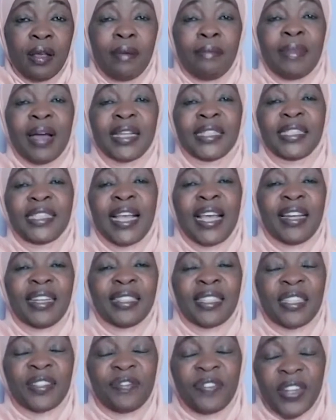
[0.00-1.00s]
by sharing
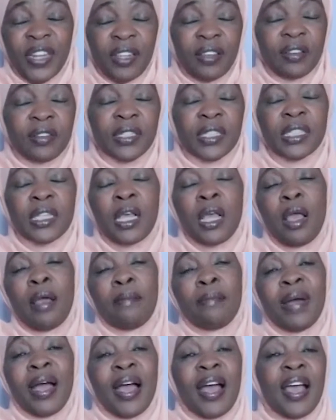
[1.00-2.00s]
these videos,
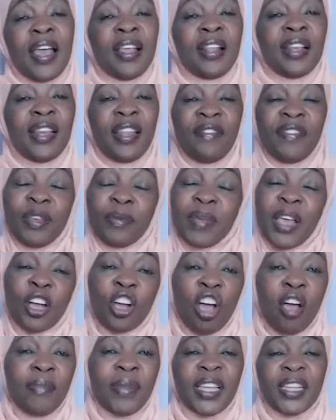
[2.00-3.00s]
by leaving me a
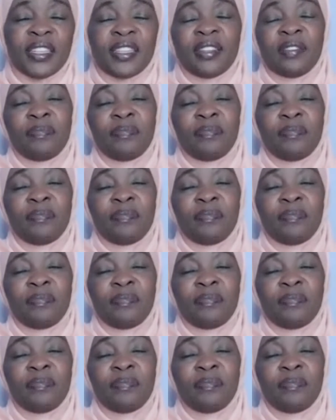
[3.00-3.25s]
comment.